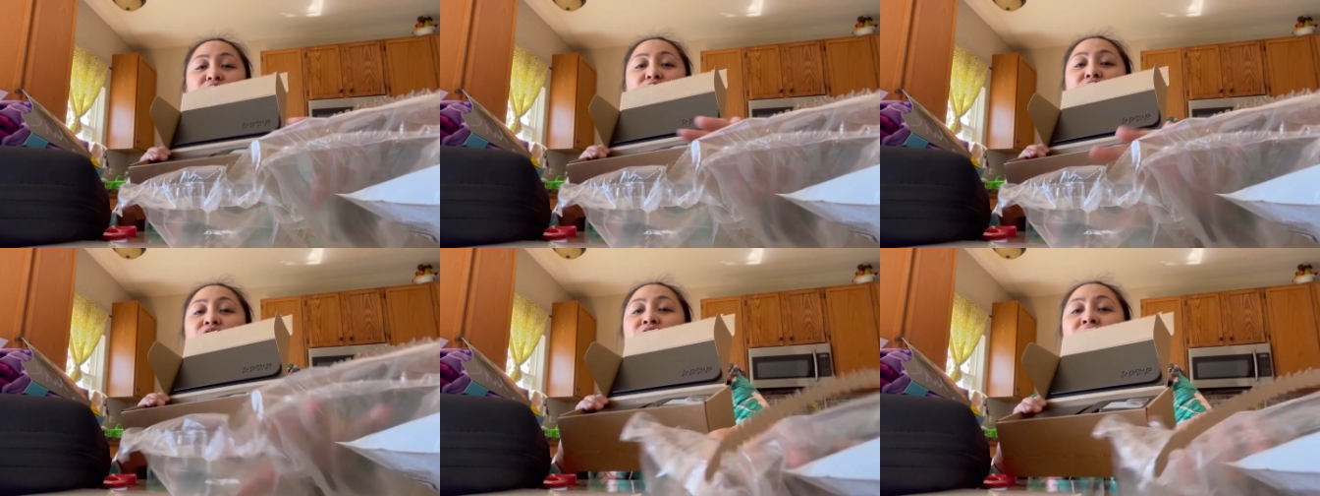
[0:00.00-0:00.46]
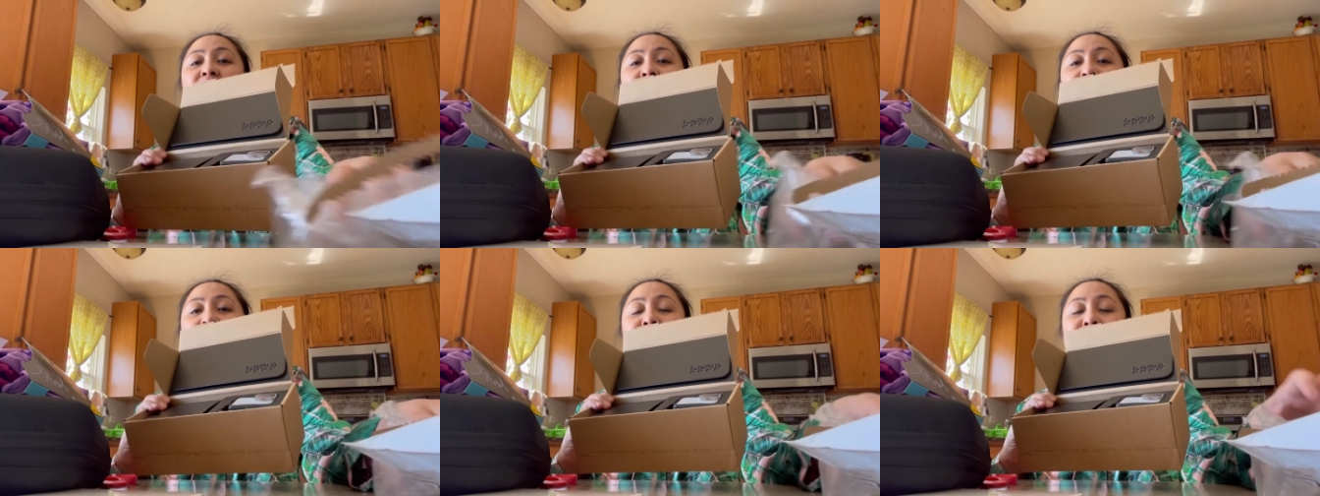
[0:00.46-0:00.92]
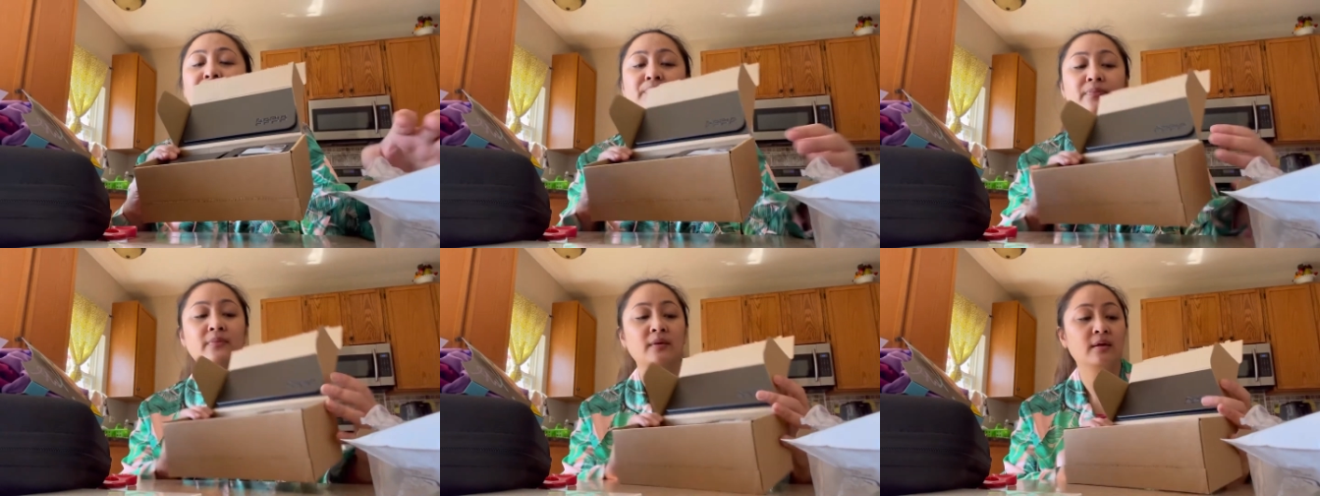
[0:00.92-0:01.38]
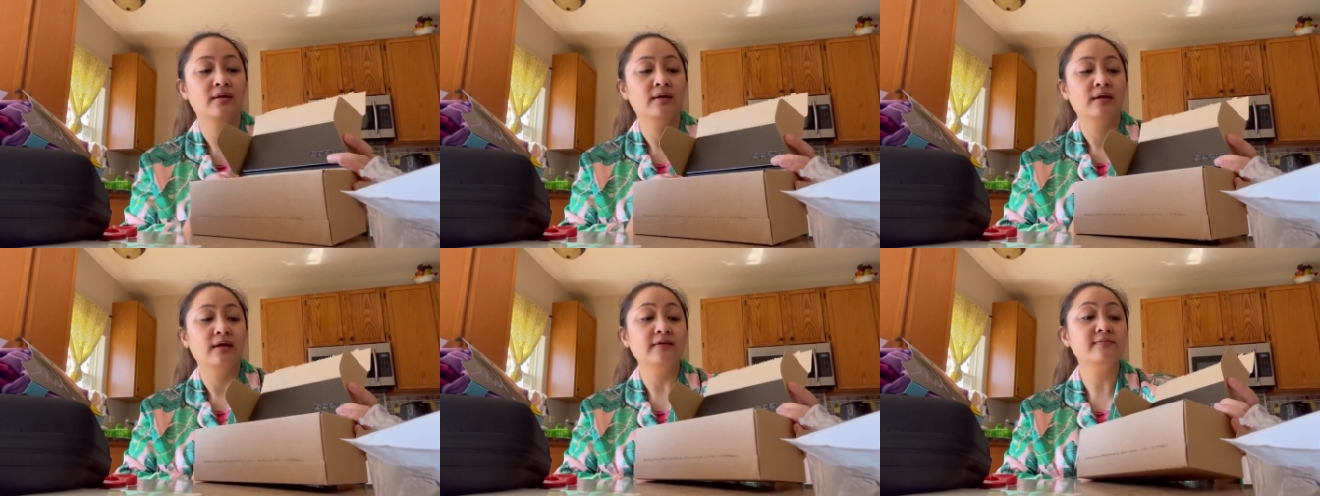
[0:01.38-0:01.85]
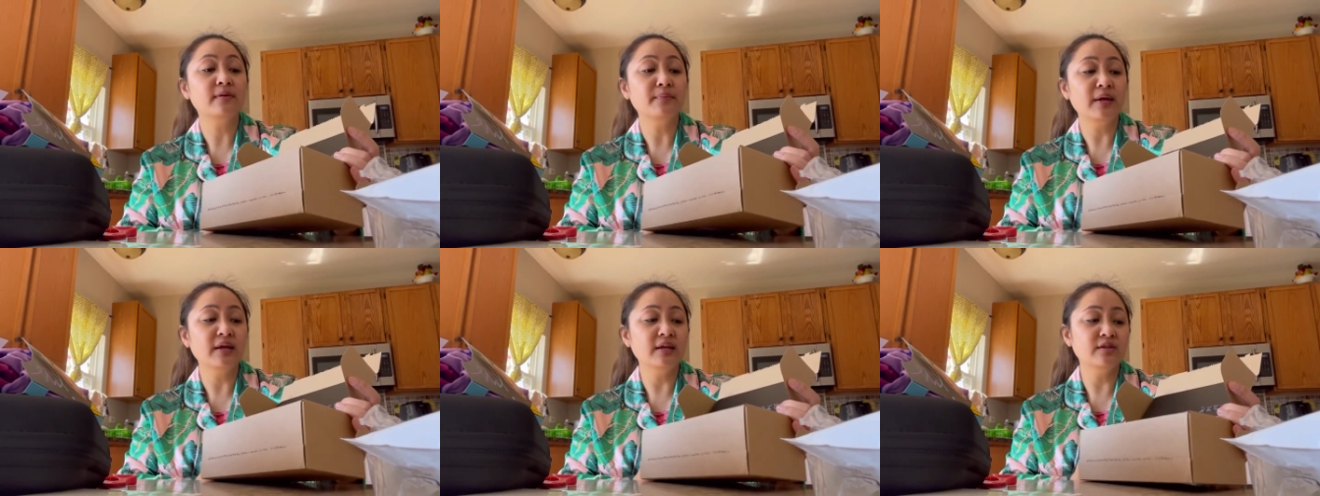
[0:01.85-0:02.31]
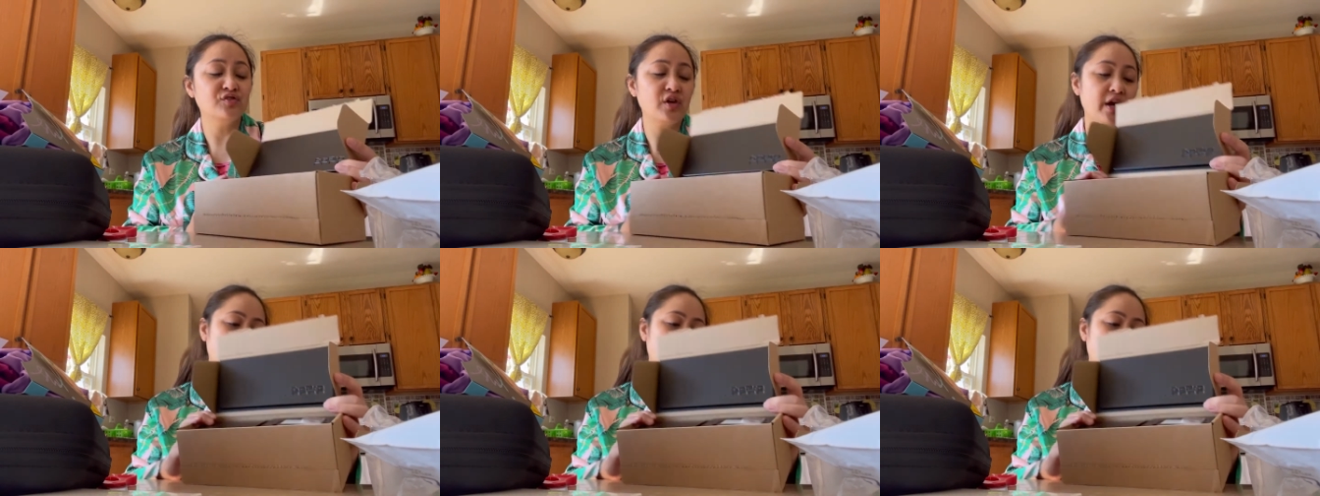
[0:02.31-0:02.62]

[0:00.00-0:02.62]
could. It's a made in China